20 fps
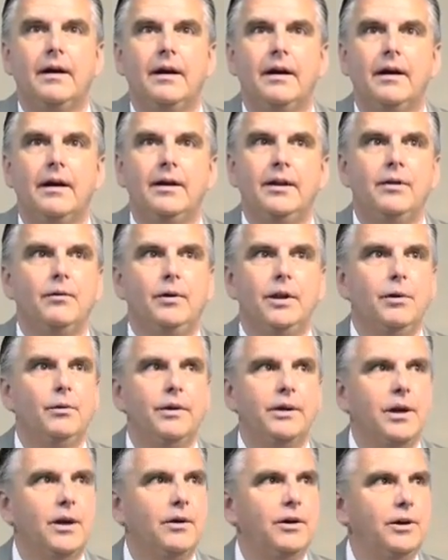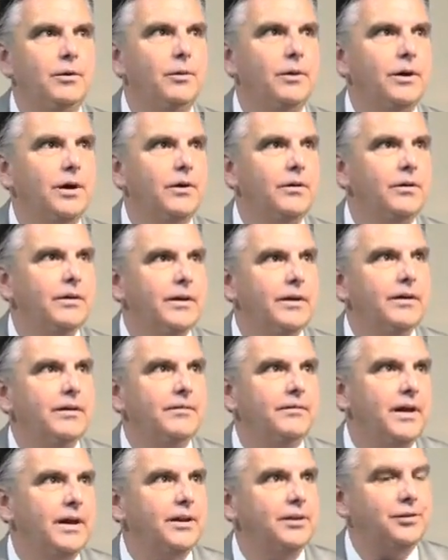You, you want to go? You want to go
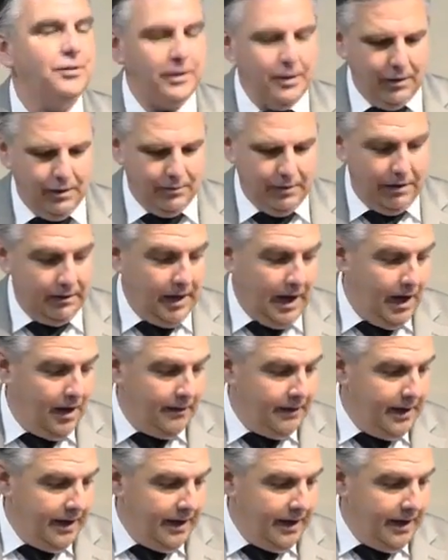fellowship? Yeah.